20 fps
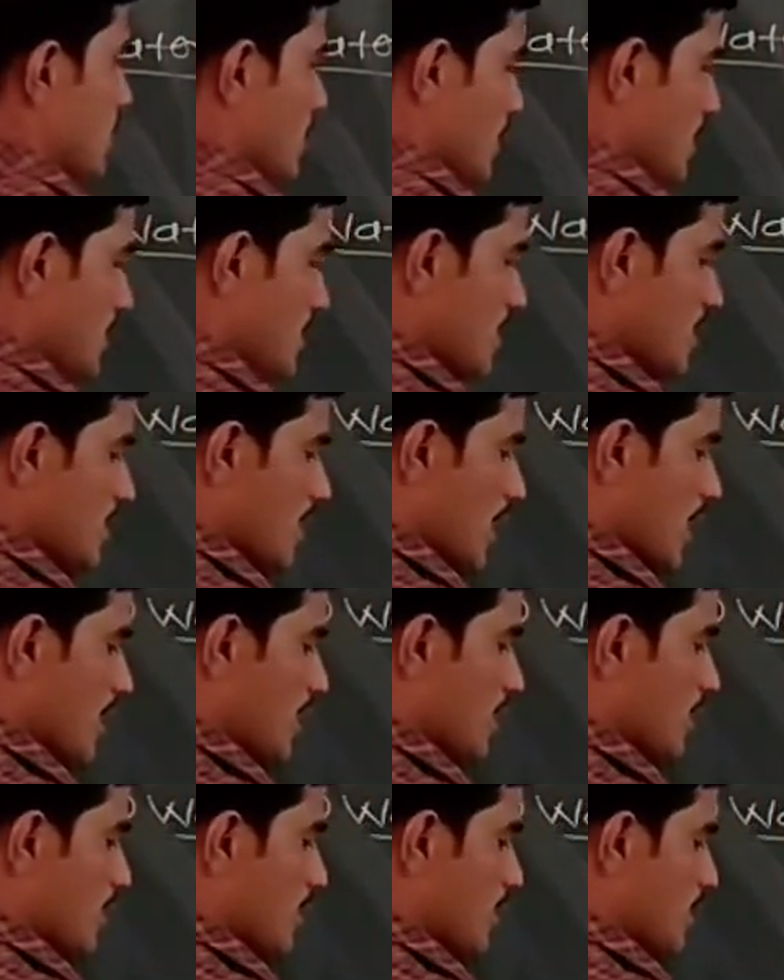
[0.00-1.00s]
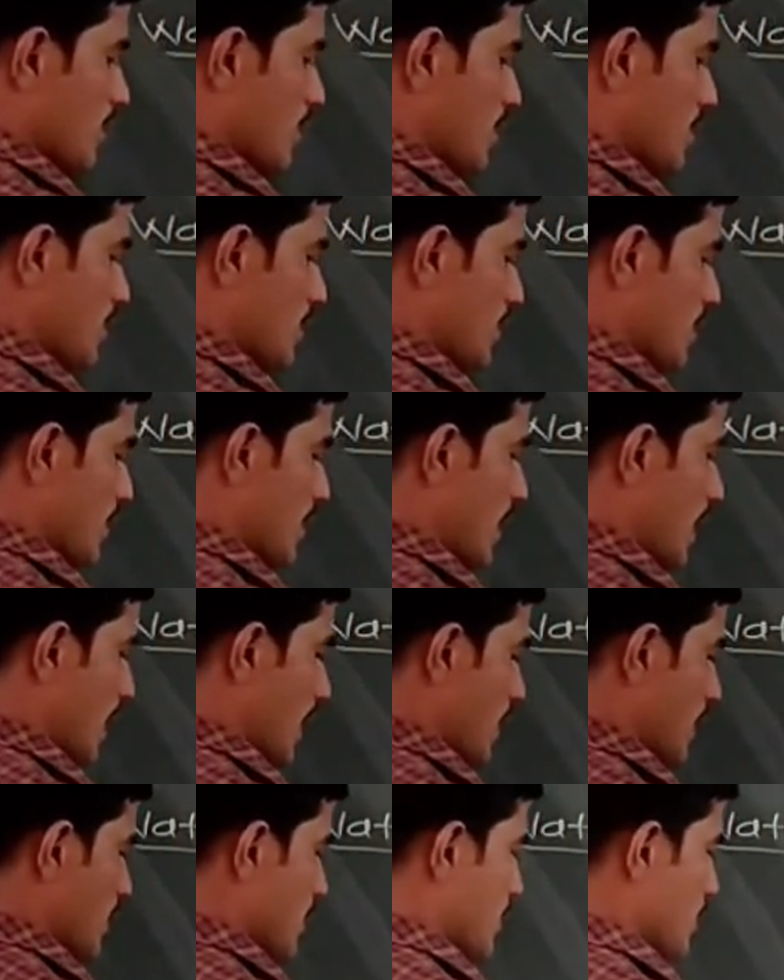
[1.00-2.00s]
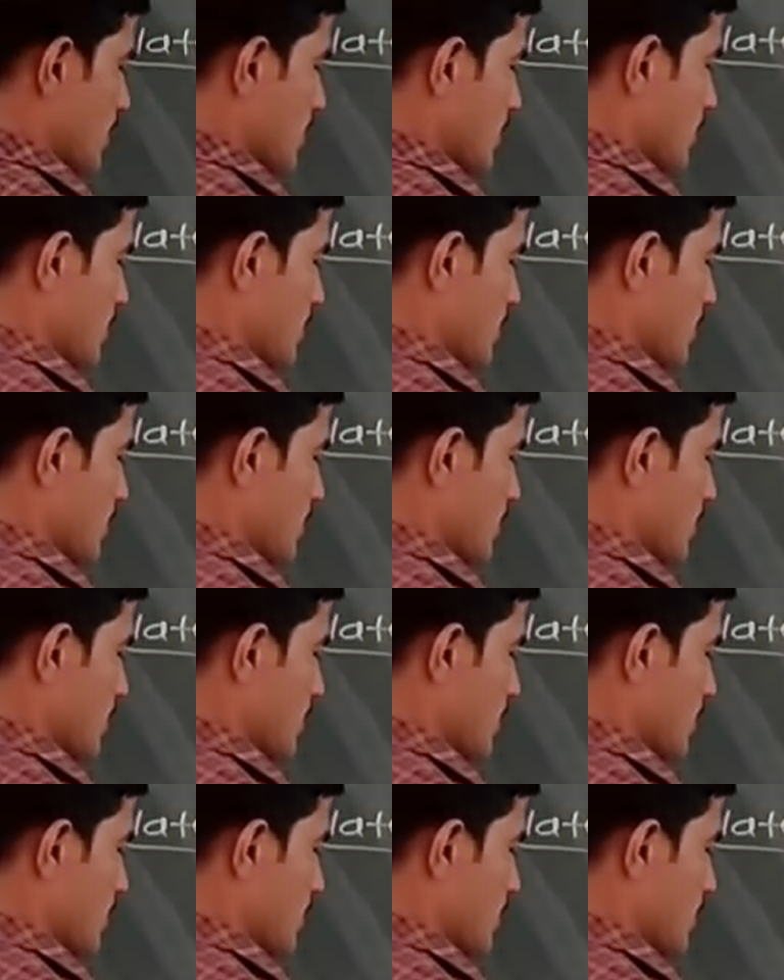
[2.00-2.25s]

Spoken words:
This is an tank.